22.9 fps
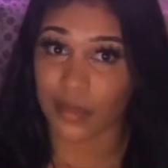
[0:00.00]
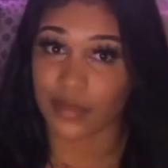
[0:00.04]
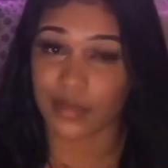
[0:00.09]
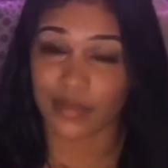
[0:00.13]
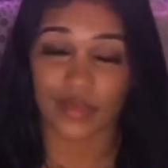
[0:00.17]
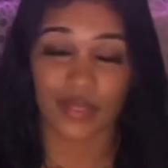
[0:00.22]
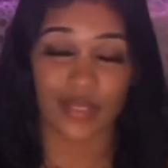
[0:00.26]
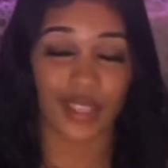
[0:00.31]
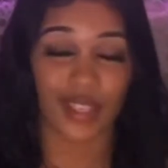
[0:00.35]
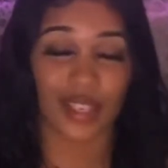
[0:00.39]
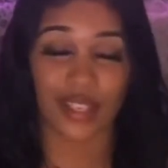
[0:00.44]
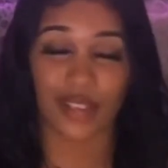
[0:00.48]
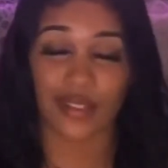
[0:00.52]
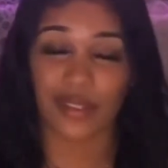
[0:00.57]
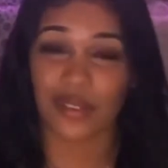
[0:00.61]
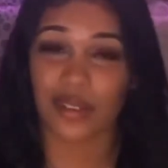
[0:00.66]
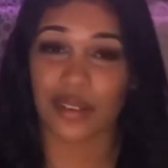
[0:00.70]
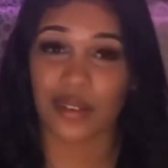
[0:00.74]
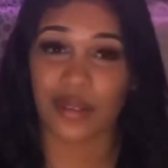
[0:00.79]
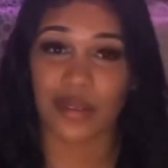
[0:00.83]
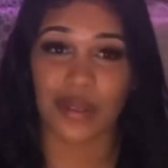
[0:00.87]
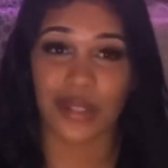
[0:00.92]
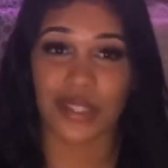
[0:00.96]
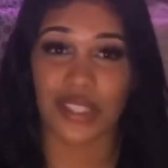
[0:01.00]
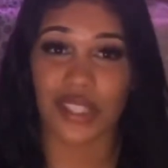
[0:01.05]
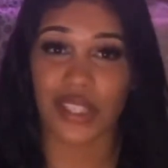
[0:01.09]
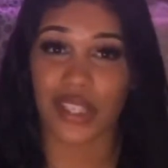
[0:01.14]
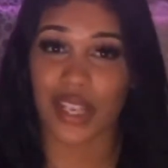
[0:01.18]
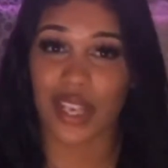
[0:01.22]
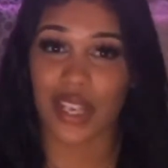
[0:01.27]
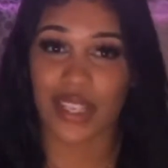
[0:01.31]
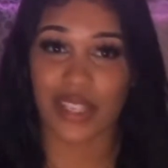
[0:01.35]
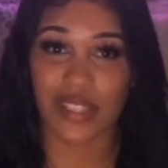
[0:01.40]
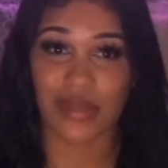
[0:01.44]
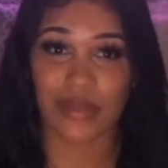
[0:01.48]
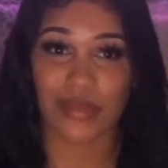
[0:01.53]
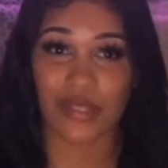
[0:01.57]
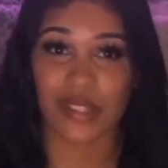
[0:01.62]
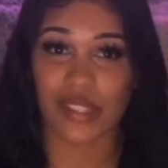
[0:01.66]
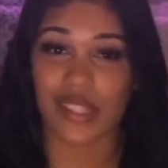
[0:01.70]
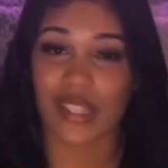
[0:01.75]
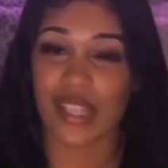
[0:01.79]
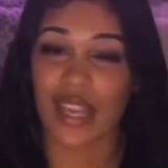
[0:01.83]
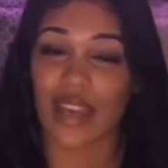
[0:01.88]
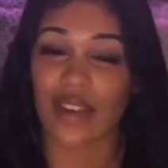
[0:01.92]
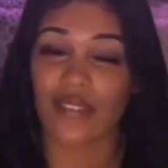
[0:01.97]
And you don't want your customers
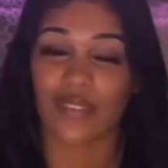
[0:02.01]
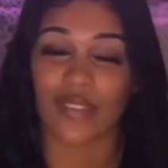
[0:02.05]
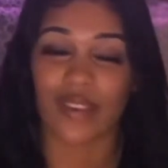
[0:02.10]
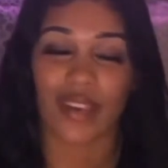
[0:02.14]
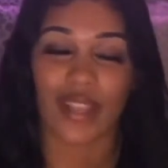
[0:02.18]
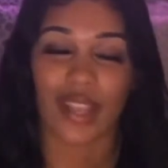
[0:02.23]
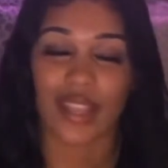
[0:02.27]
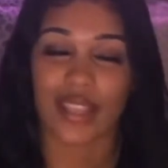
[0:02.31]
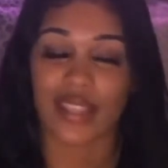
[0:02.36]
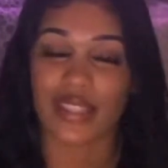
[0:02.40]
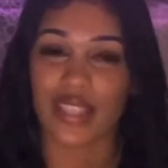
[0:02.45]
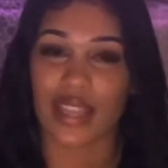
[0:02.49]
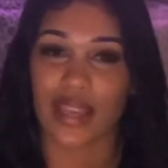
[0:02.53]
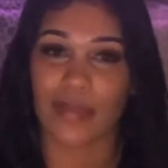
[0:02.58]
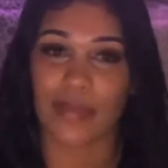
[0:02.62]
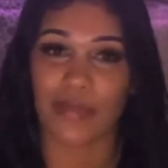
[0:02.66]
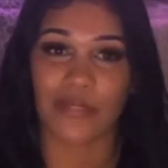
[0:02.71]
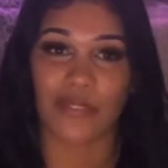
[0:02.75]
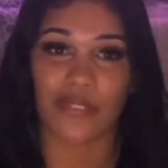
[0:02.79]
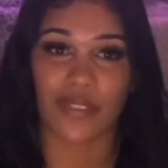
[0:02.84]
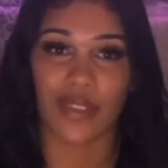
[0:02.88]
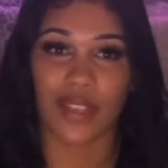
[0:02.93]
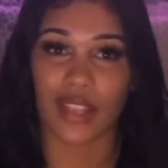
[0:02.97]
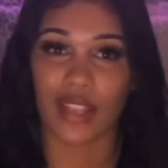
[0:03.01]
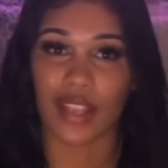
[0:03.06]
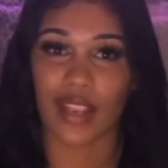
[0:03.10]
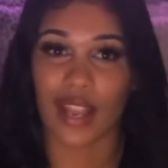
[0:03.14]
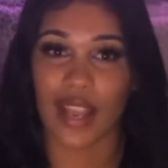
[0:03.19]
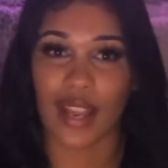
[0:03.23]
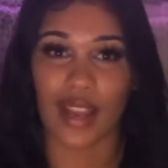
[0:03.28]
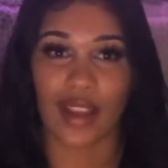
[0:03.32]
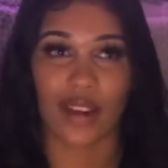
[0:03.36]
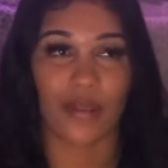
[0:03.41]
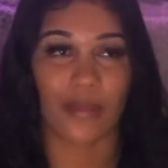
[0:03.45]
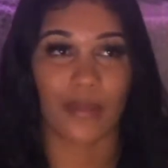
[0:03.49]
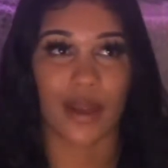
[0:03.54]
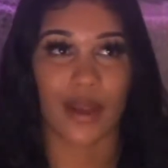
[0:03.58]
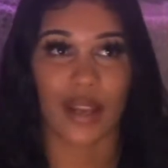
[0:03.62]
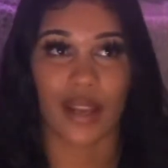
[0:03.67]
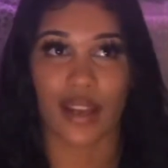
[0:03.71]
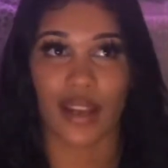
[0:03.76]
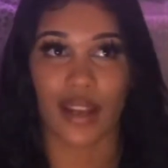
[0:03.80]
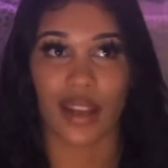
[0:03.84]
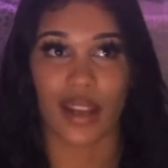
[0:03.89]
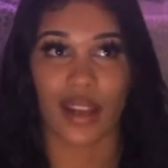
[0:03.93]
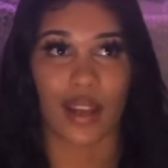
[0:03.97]
having that type of feeling like, oh my
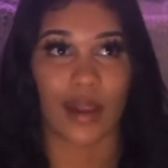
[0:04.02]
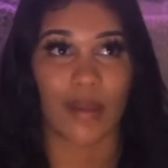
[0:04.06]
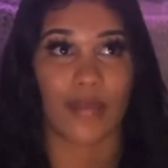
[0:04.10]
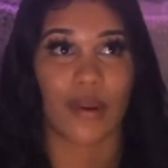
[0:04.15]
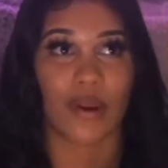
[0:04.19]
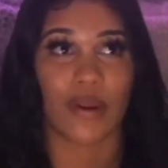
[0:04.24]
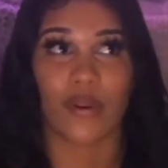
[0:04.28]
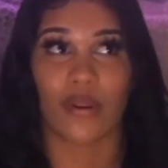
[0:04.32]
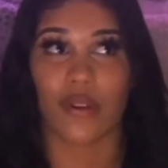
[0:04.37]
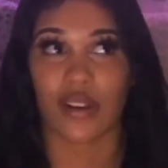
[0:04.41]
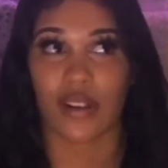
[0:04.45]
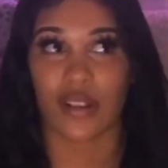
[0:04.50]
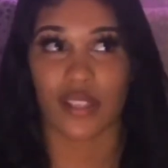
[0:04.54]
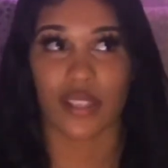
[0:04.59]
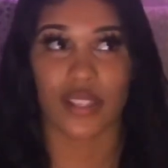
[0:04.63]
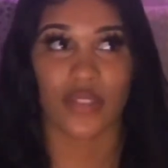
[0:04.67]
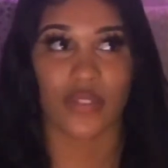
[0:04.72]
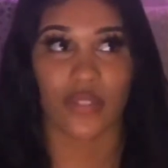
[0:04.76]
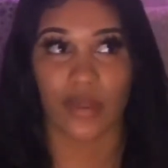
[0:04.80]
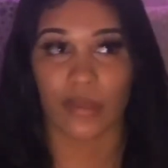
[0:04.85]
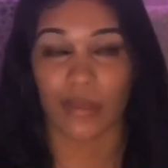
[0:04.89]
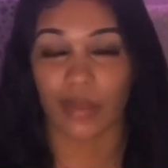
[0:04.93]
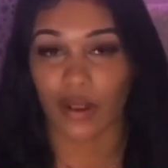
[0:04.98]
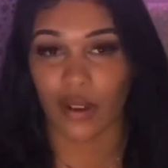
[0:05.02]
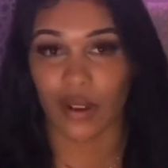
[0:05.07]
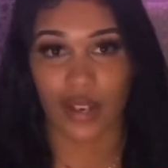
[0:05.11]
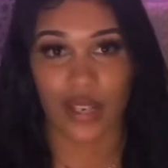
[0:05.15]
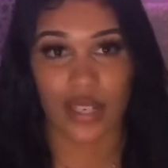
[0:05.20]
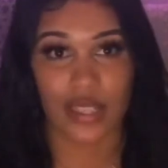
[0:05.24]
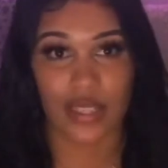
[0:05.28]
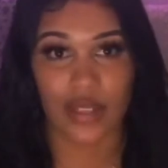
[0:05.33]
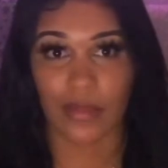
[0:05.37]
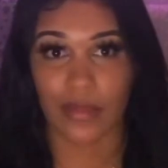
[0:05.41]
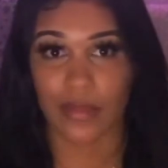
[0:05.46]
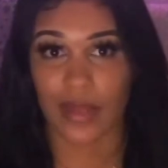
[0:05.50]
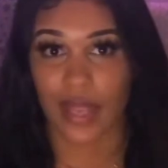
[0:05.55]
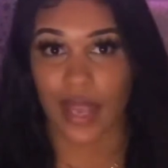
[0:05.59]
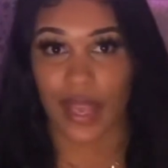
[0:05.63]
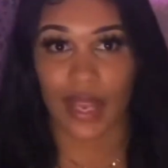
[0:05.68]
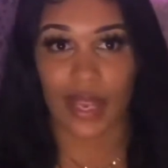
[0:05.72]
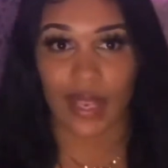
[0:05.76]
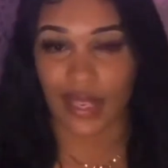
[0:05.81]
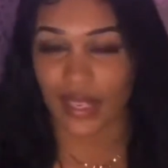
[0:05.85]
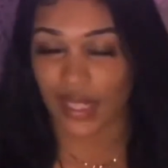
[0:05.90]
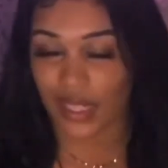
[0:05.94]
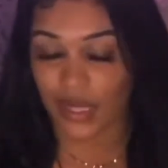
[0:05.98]
god, I'm gonna order this from her and it's gonna be hella
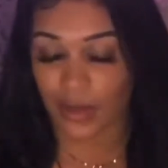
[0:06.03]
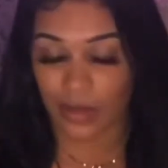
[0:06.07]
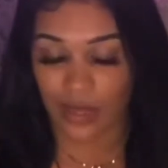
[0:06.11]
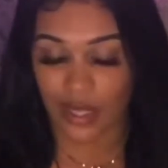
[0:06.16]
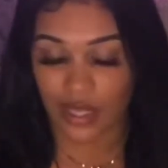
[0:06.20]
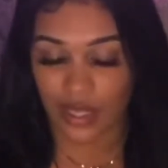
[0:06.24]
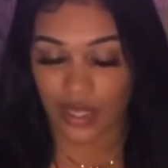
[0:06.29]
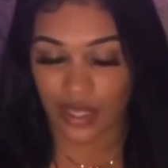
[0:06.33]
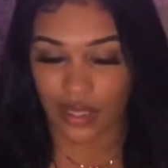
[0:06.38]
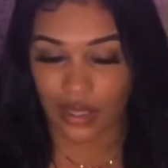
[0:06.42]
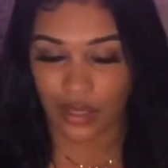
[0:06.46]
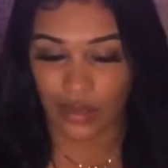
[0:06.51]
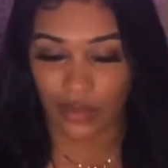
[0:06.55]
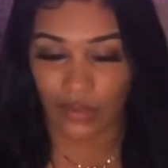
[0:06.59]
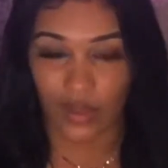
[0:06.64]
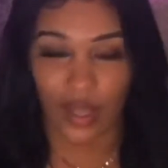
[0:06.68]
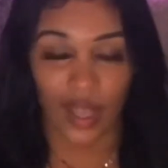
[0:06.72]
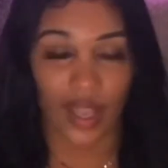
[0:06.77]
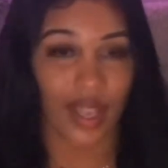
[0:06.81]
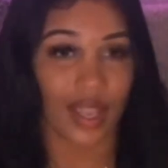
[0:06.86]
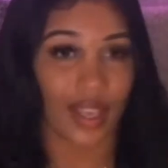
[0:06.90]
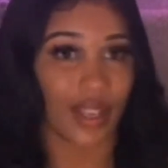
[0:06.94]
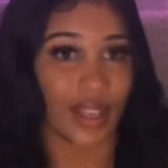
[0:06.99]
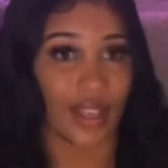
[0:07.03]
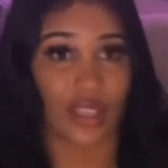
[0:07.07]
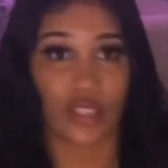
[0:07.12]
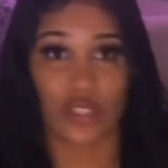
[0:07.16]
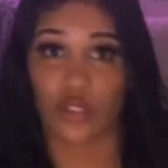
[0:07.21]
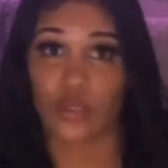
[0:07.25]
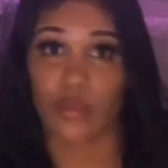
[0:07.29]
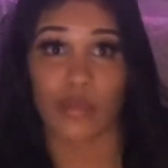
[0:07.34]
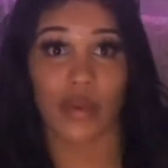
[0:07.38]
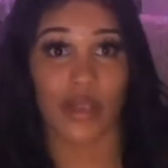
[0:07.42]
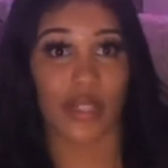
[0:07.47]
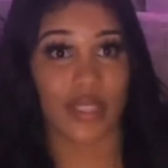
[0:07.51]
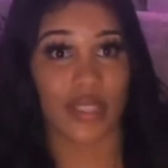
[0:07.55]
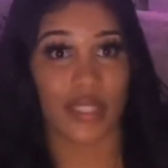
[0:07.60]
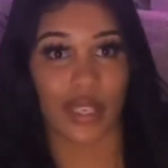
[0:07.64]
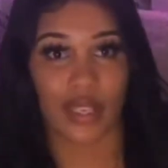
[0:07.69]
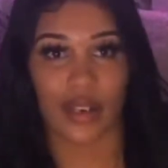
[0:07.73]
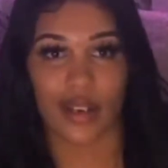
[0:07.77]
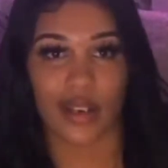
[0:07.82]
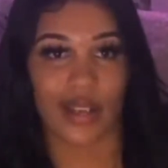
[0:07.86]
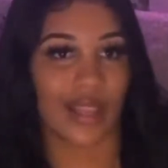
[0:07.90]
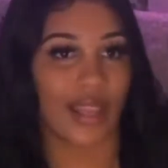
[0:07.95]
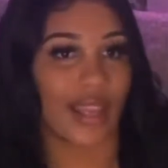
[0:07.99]
expensive, and then 2 months later
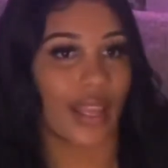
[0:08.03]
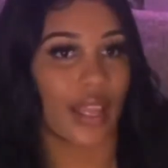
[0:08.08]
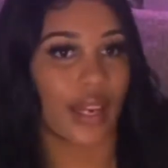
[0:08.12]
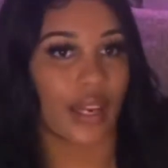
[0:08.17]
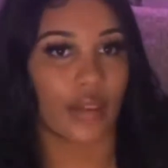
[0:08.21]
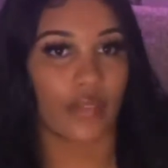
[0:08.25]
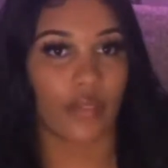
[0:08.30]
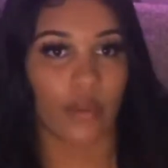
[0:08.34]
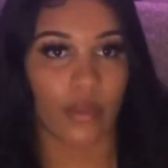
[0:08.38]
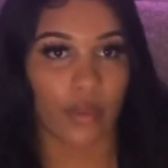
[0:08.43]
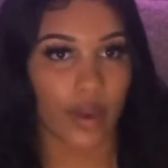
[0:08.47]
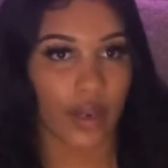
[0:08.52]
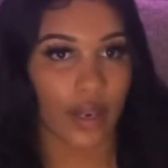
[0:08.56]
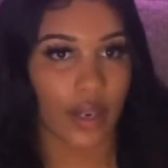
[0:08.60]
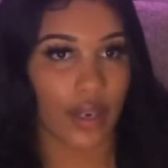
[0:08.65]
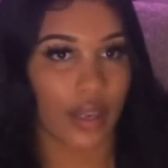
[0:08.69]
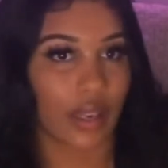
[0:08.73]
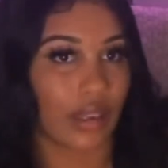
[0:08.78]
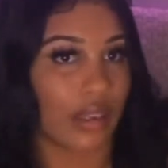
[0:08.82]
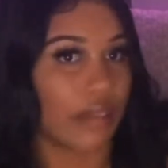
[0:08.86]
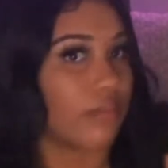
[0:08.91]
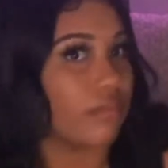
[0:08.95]
they can't even wear it again.